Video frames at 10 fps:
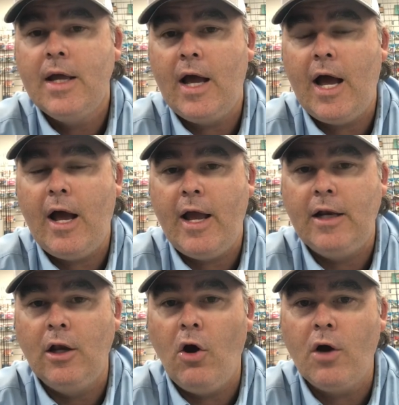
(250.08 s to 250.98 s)

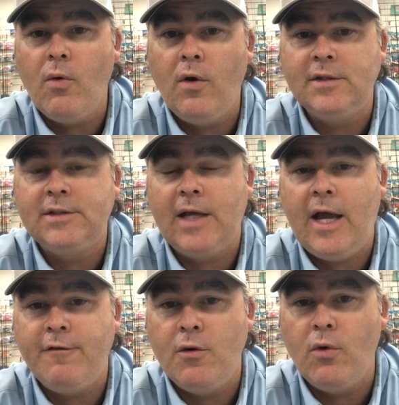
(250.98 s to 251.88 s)
And likewise,
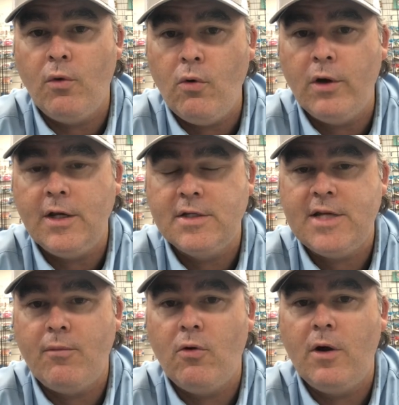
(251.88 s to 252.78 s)
if you want to walk into
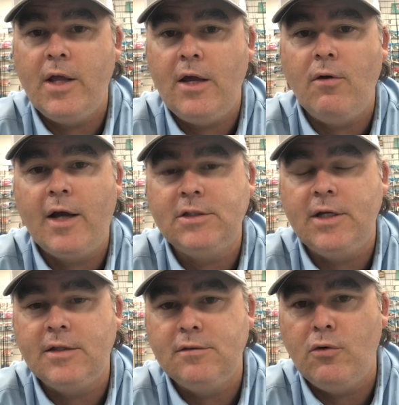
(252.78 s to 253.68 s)
Samurai there, you'll
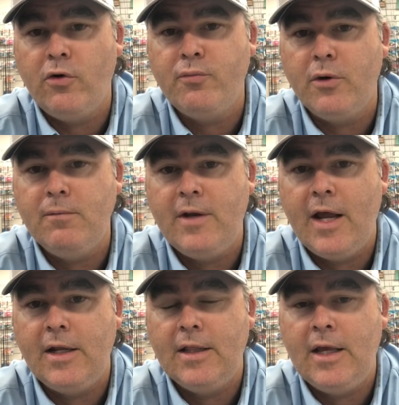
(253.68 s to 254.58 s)
actually get some nice bream
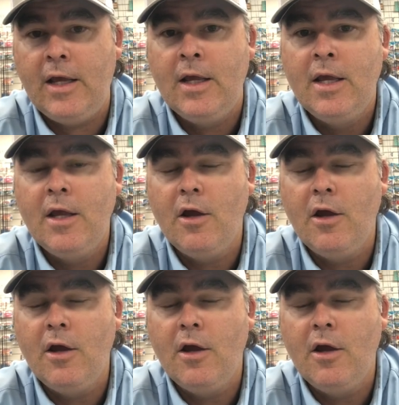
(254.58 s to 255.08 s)
down in there.